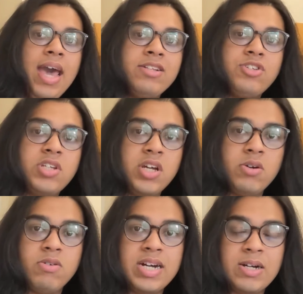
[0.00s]
And
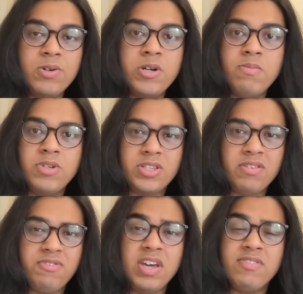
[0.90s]
so, whom does
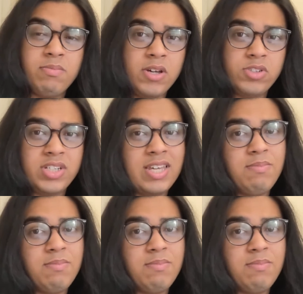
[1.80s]
it favour mostly?